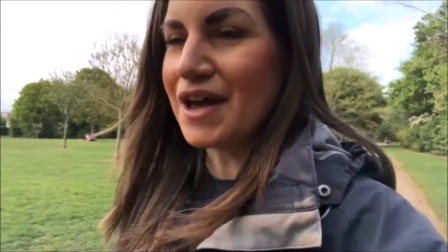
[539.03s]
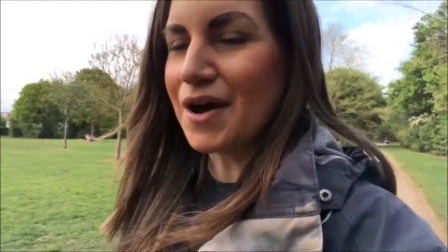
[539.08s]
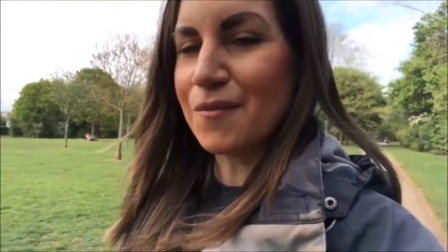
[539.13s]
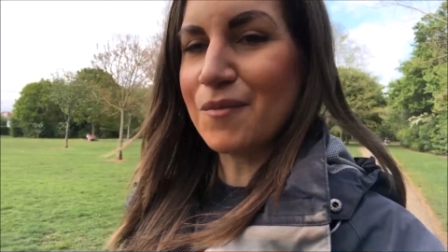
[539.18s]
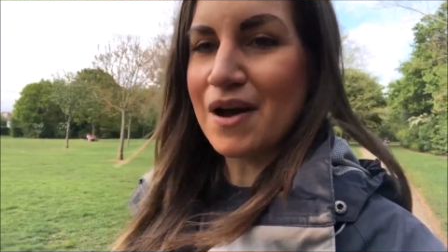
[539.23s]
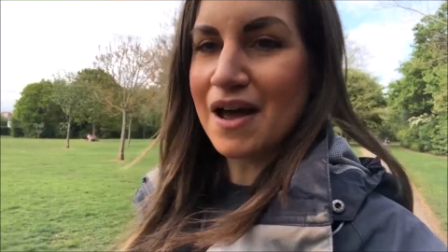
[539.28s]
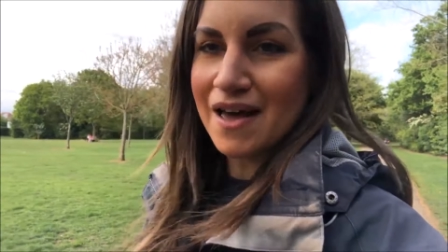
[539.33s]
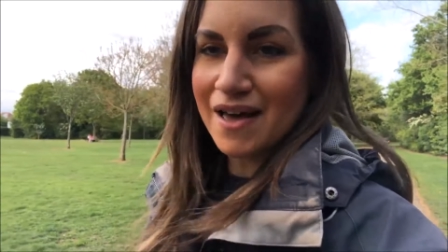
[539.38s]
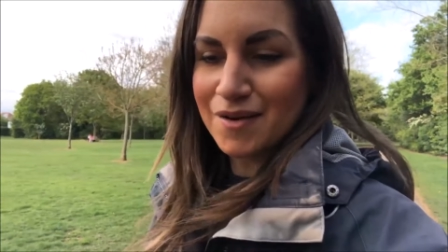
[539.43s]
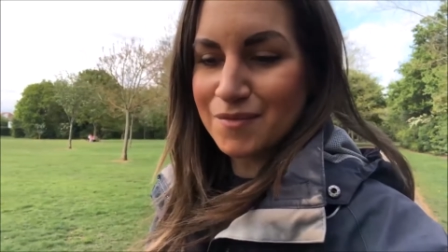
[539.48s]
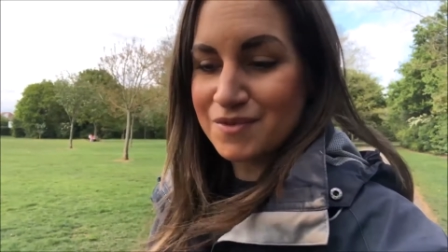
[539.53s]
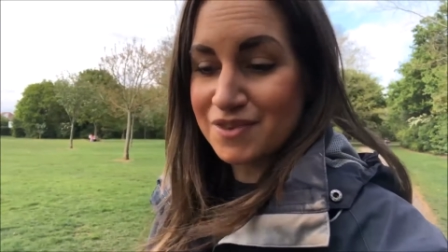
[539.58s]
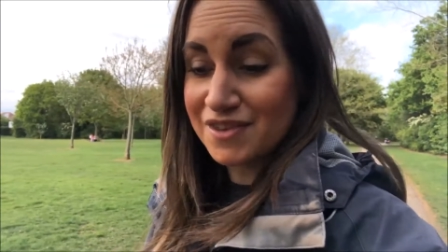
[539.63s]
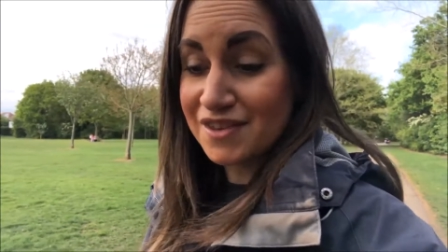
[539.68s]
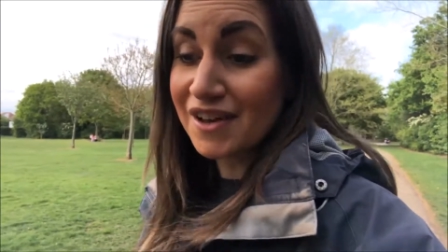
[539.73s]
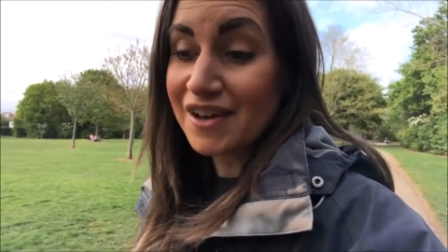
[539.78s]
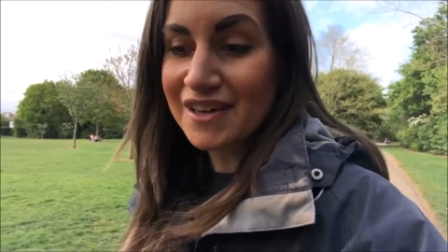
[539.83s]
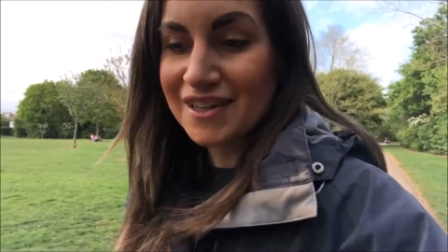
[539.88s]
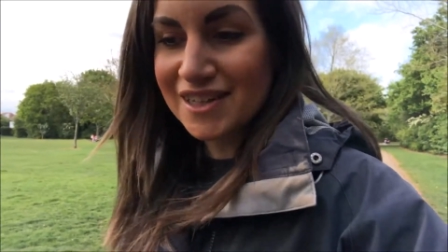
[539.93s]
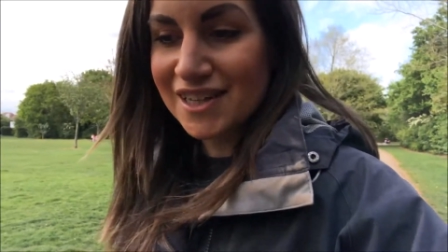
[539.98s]
now where I'm
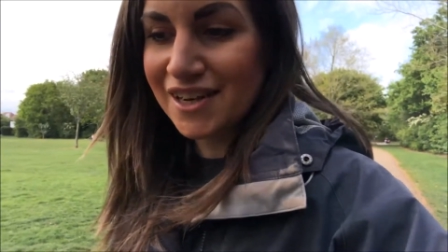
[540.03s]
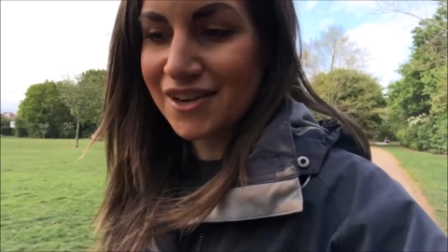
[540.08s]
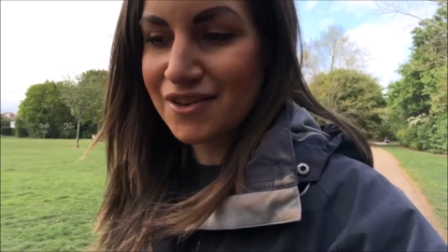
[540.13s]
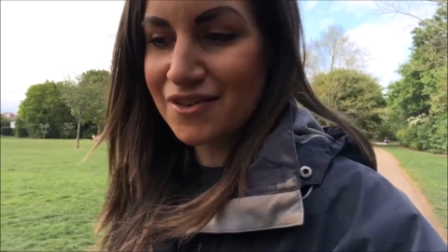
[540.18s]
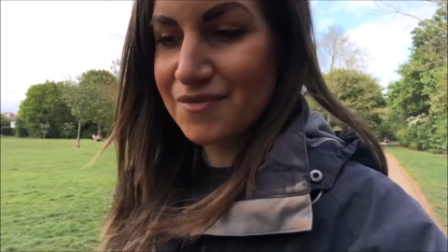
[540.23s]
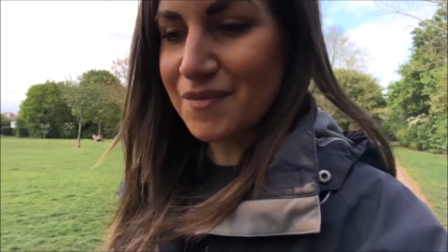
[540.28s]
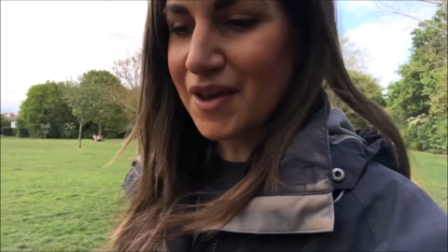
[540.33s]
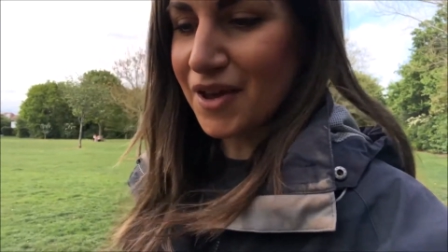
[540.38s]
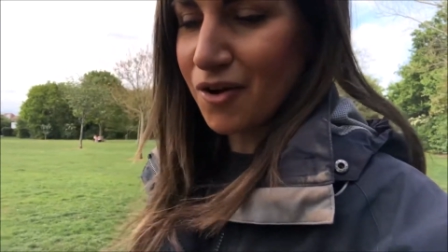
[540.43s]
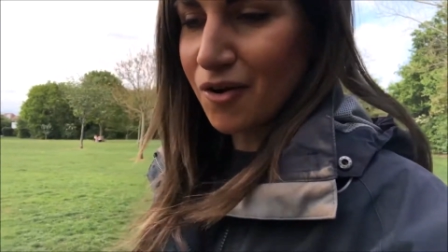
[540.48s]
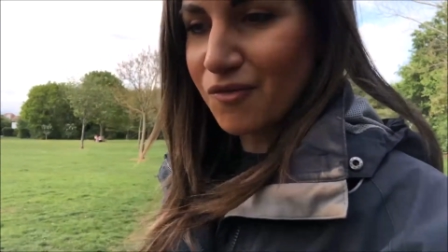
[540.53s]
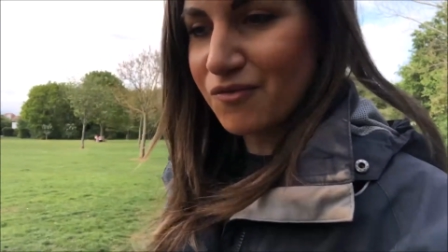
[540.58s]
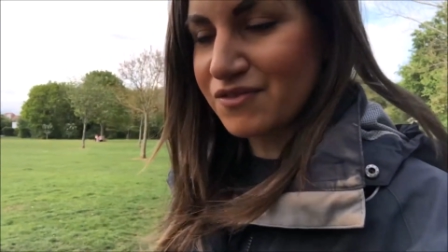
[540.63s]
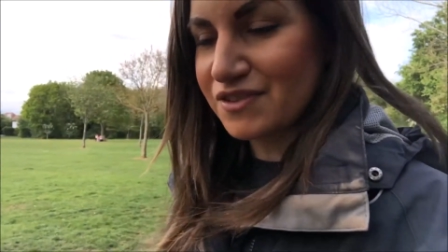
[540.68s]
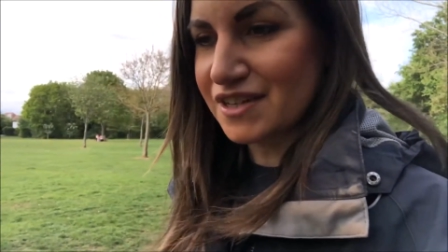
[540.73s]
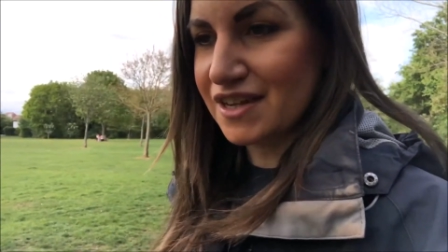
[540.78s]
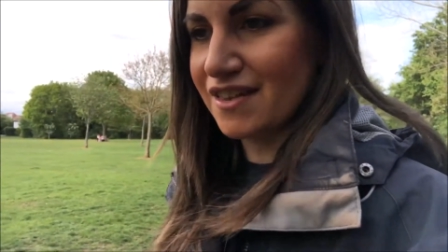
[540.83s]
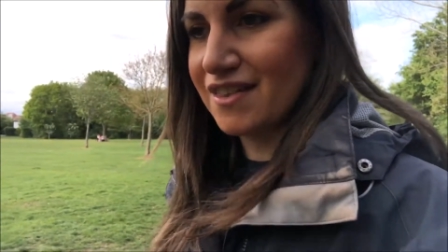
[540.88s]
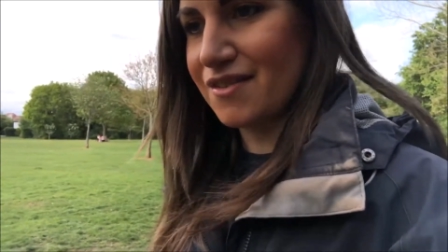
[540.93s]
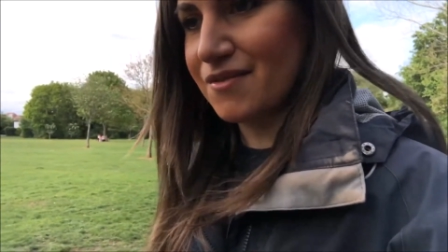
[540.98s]
starting to lose my
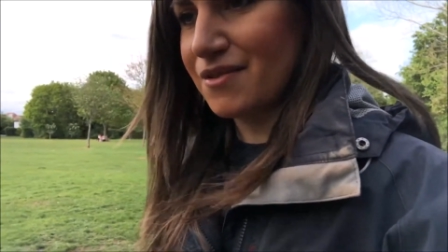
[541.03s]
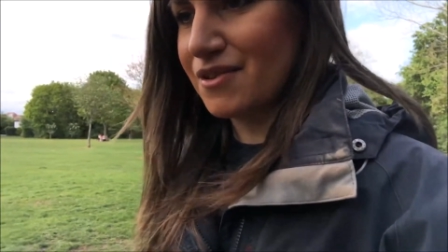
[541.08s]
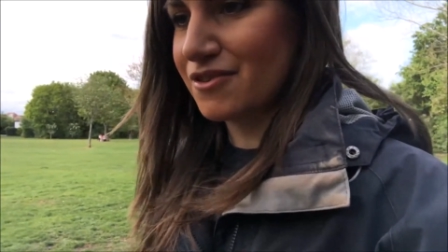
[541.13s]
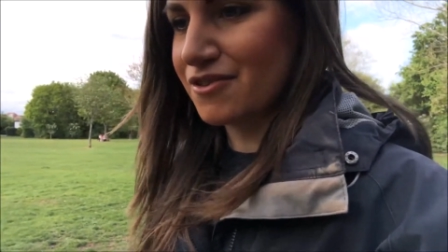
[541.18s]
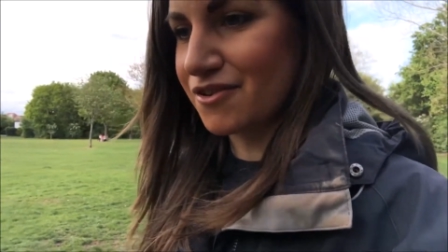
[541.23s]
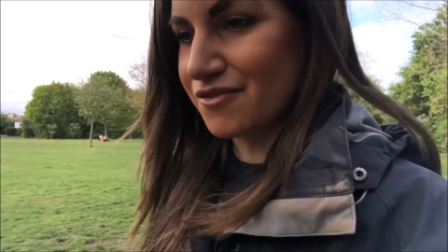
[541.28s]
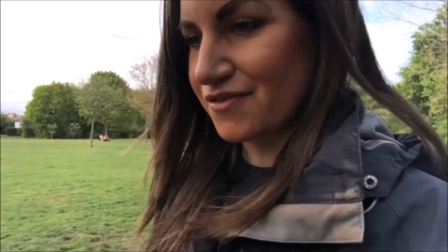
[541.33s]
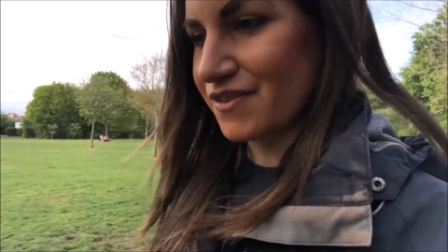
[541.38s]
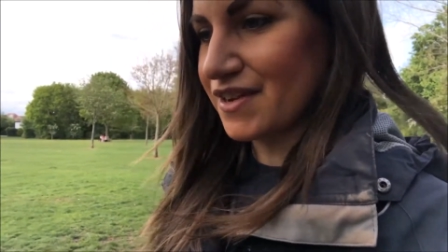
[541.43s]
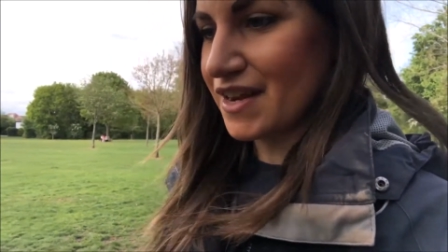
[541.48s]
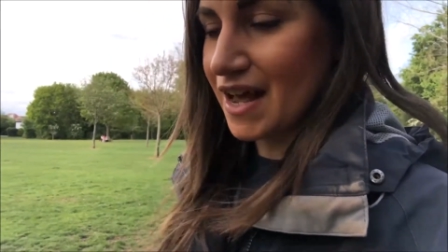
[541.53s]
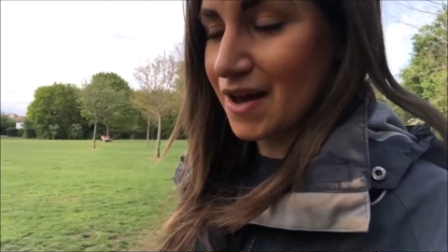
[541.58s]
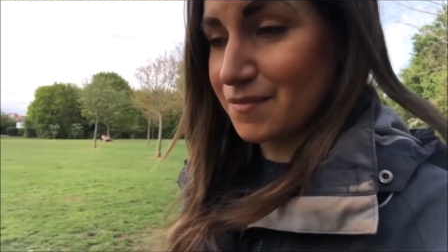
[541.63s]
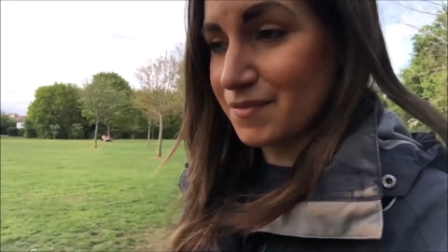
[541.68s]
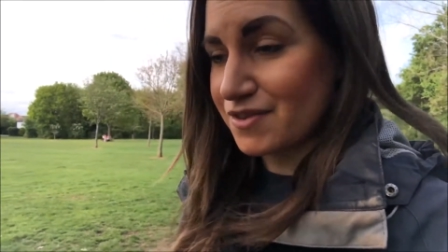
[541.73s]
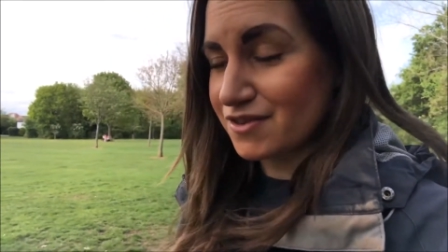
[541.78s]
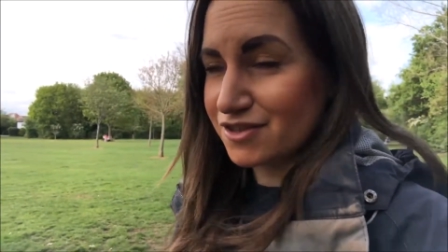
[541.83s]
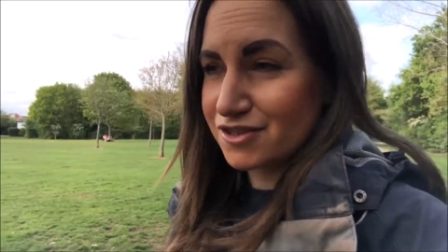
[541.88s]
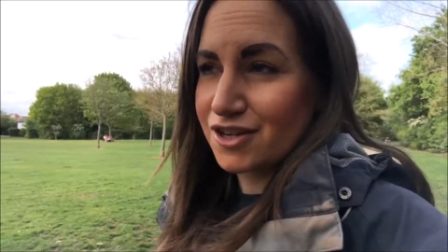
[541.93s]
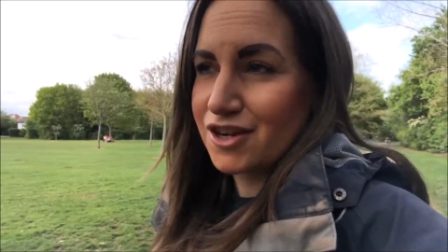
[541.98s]
confidence, which often
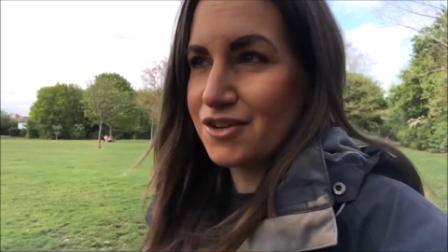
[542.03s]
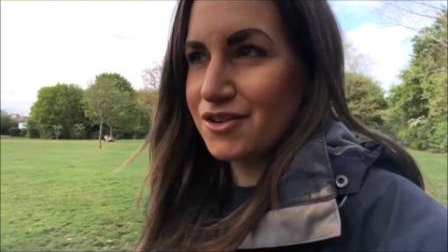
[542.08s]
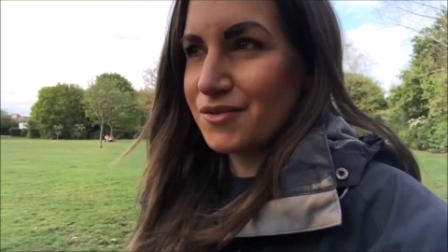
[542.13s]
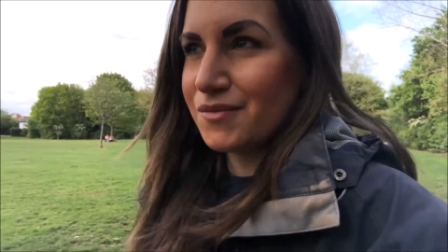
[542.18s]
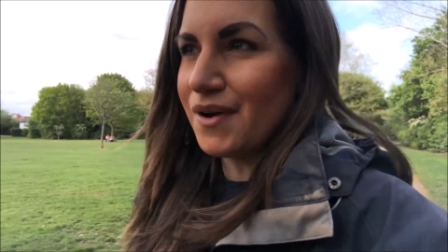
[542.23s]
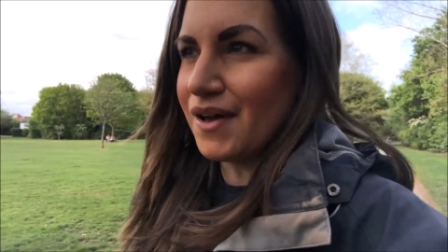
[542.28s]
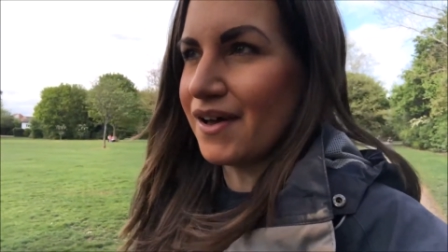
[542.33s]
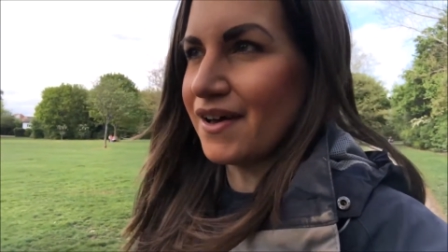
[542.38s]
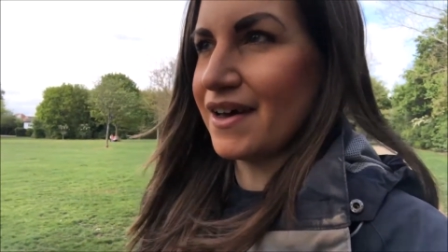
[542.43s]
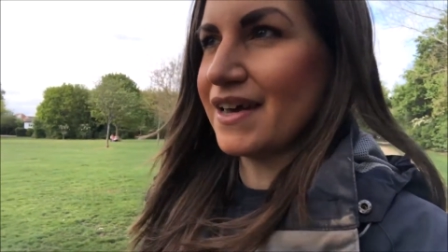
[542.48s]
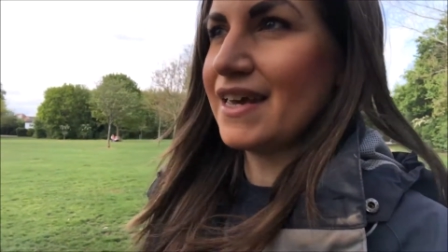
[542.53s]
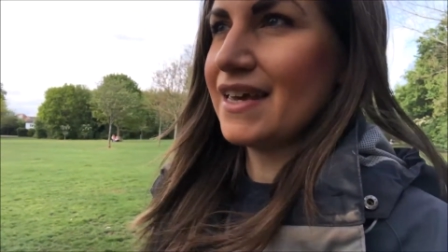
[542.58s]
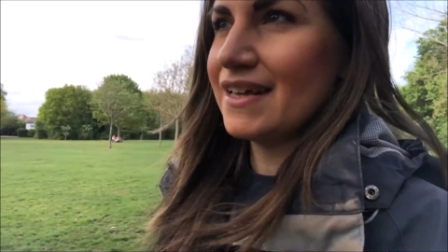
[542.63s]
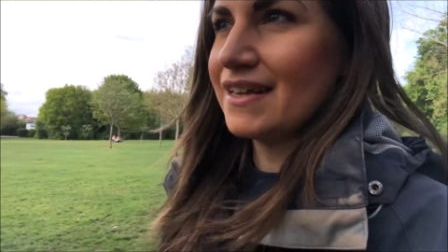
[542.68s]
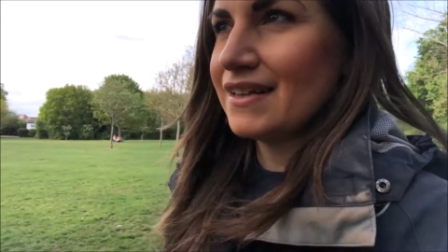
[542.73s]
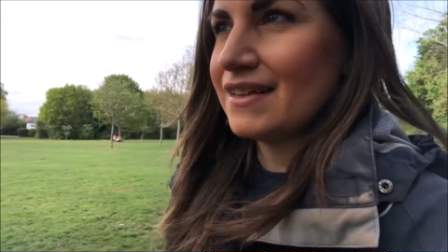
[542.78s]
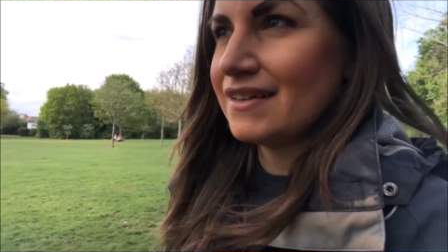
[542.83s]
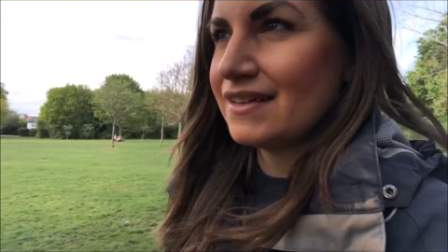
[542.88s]
happens. I don't know why.